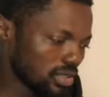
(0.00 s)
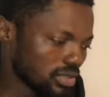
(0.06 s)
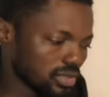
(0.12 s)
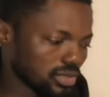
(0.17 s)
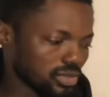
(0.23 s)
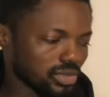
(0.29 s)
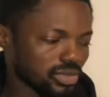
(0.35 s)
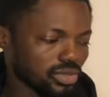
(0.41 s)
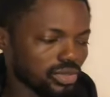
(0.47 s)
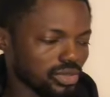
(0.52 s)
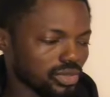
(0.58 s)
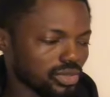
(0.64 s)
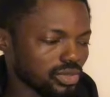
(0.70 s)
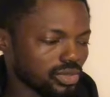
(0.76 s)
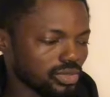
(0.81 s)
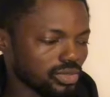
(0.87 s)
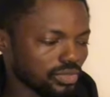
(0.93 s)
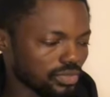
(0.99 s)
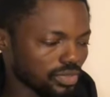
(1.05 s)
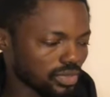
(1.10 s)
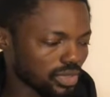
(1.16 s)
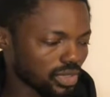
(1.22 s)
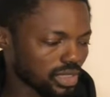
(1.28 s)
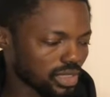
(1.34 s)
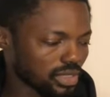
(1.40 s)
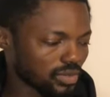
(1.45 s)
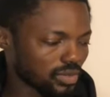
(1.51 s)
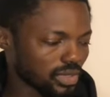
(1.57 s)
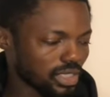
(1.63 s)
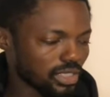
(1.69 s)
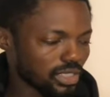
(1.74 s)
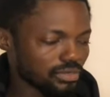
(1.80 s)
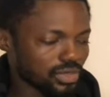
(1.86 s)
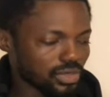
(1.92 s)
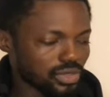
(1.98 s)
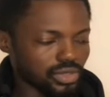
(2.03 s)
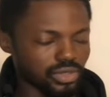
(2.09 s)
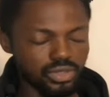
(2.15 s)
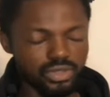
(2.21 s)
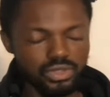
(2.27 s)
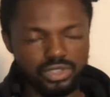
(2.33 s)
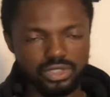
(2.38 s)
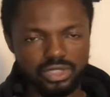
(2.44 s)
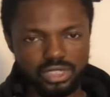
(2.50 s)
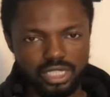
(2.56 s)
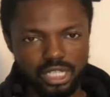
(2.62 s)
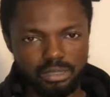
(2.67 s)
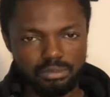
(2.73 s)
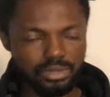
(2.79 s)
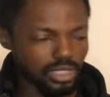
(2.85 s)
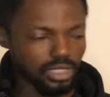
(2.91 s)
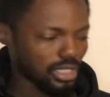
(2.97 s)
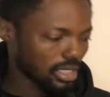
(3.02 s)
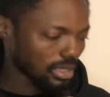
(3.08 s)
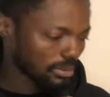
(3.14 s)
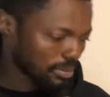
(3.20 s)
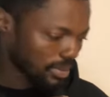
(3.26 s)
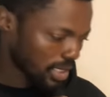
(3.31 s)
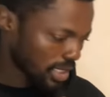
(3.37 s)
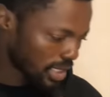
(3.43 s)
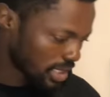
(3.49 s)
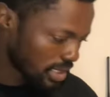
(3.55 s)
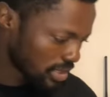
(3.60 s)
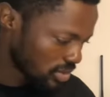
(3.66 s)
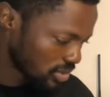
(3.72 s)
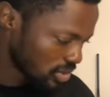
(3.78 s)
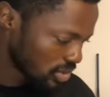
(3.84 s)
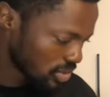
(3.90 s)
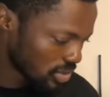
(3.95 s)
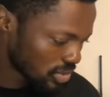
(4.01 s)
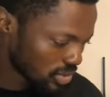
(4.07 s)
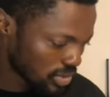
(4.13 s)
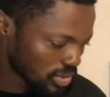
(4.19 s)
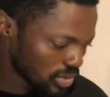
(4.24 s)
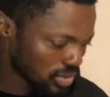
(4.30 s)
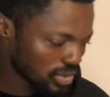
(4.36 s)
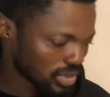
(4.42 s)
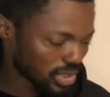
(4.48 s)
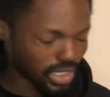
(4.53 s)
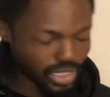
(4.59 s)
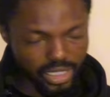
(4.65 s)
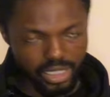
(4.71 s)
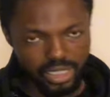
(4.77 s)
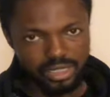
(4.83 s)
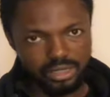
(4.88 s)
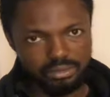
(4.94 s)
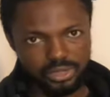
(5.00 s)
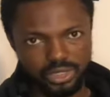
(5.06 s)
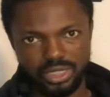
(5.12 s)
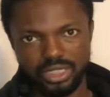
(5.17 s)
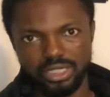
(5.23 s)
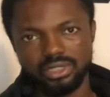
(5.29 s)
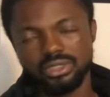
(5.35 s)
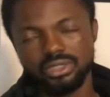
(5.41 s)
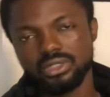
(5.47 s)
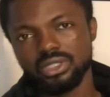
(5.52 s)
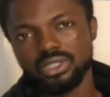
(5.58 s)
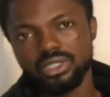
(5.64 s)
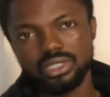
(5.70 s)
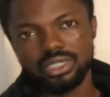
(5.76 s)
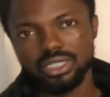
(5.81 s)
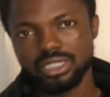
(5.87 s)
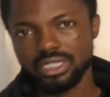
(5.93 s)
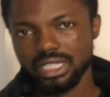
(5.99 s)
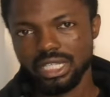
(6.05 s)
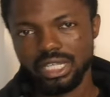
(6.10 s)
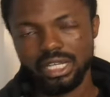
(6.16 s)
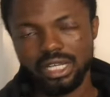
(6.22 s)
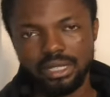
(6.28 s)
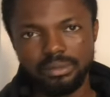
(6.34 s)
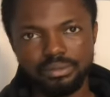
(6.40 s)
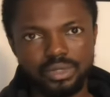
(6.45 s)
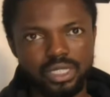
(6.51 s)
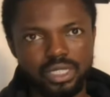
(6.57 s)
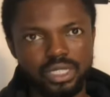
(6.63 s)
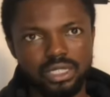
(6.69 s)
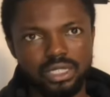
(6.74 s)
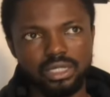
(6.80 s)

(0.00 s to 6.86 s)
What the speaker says: You could use Flutterwave, you could use TapTap, and you could use Ace Money. So all these apps,